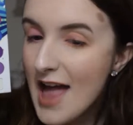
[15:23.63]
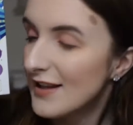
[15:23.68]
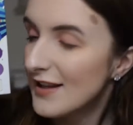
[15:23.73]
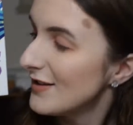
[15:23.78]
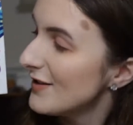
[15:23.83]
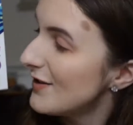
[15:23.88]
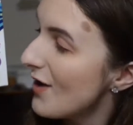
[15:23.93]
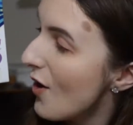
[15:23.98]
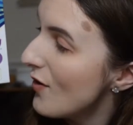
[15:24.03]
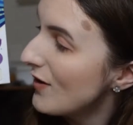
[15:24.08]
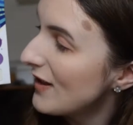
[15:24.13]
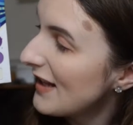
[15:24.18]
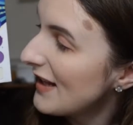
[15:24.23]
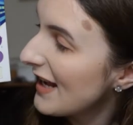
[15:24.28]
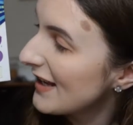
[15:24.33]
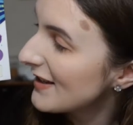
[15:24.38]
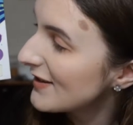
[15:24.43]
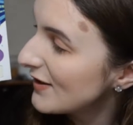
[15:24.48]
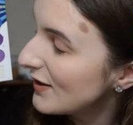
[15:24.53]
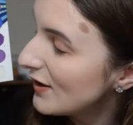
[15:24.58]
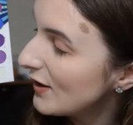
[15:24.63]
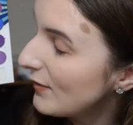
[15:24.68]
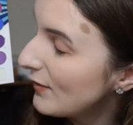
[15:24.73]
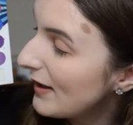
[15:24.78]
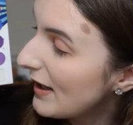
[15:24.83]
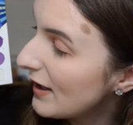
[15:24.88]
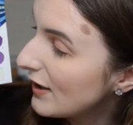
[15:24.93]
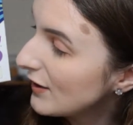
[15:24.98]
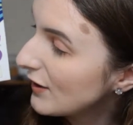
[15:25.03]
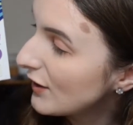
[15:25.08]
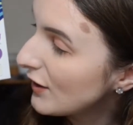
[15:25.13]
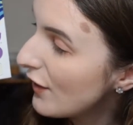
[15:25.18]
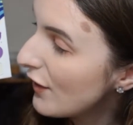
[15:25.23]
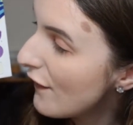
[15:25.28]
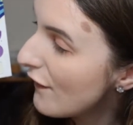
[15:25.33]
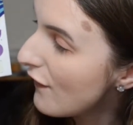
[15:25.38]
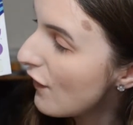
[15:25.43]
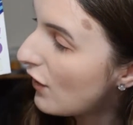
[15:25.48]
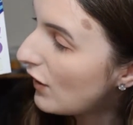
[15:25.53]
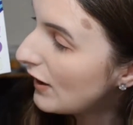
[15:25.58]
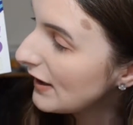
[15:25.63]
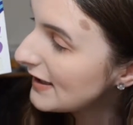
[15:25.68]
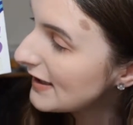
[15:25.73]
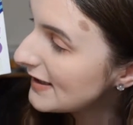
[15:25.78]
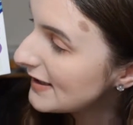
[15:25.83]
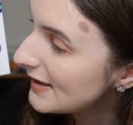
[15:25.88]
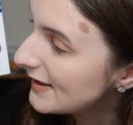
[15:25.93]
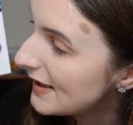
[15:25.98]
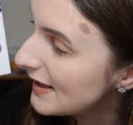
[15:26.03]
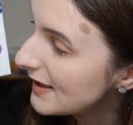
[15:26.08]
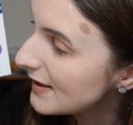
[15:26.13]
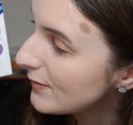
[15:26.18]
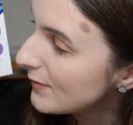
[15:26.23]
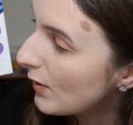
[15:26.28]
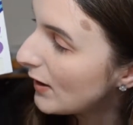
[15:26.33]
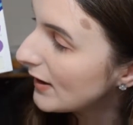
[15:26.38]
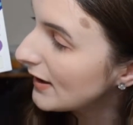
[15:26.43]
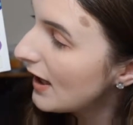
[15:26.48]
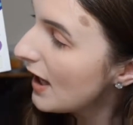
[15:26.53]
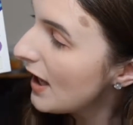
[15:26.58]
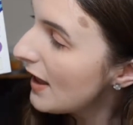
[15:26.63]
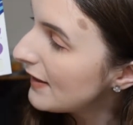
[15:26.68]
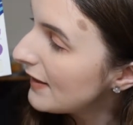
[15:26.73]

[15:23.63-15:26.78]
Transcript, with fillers: So the next colour we are going to go for is this one.